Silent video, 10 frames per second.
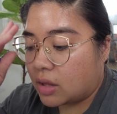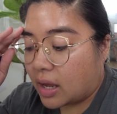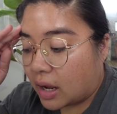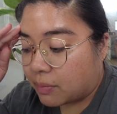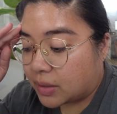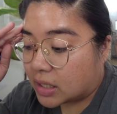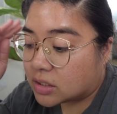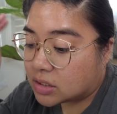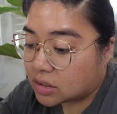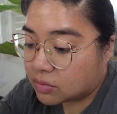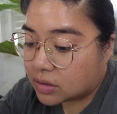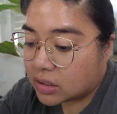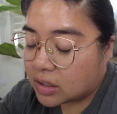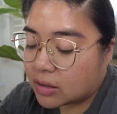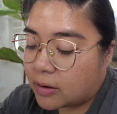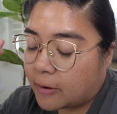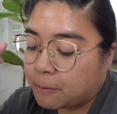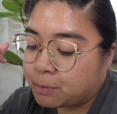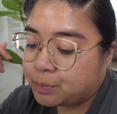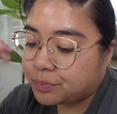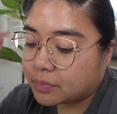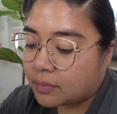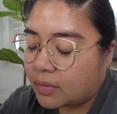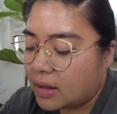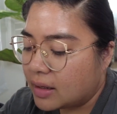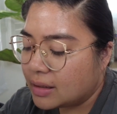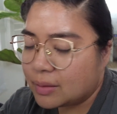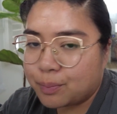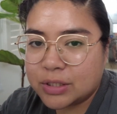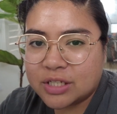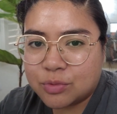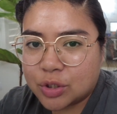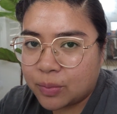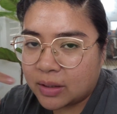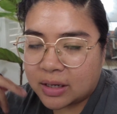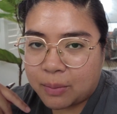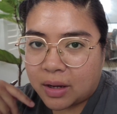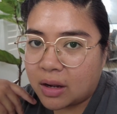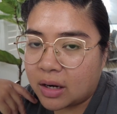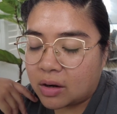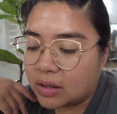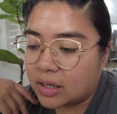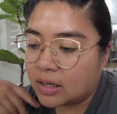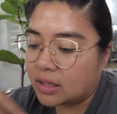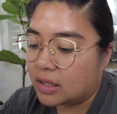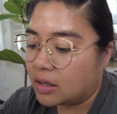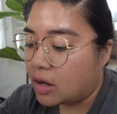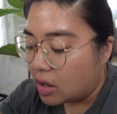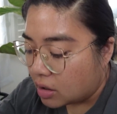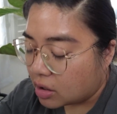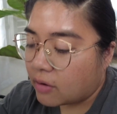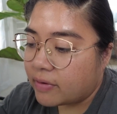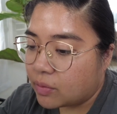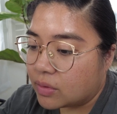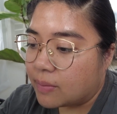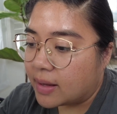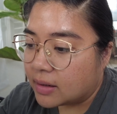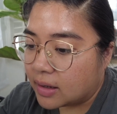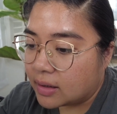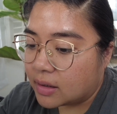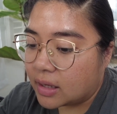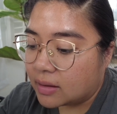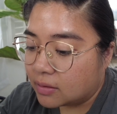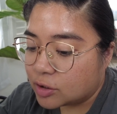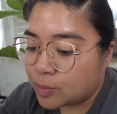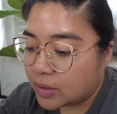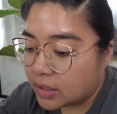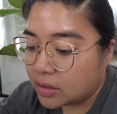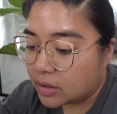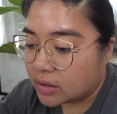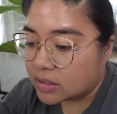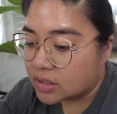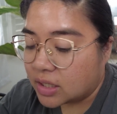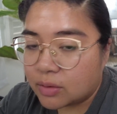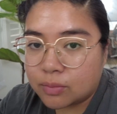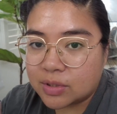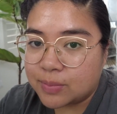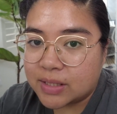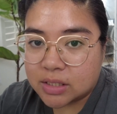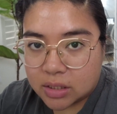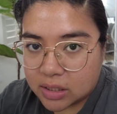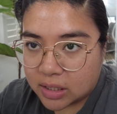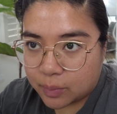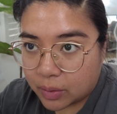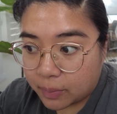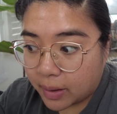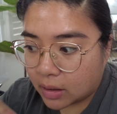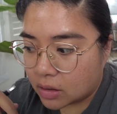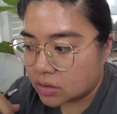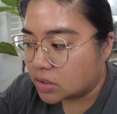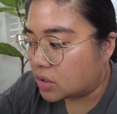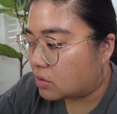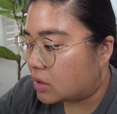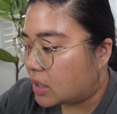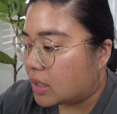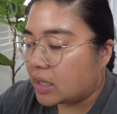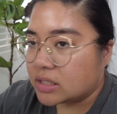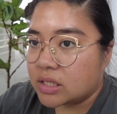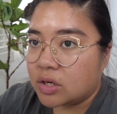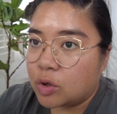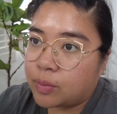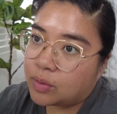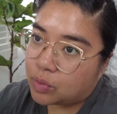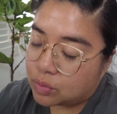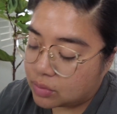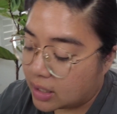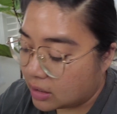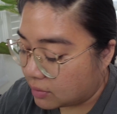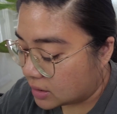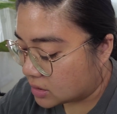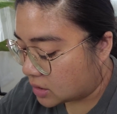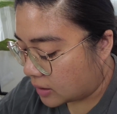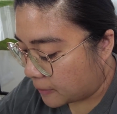that happened, had to deal with it, put some triple antibiotic on it, and then covered it with a Band-Aid. It looked pretty good. The skin was basically like put back on, so it's not an open wound. Anyways,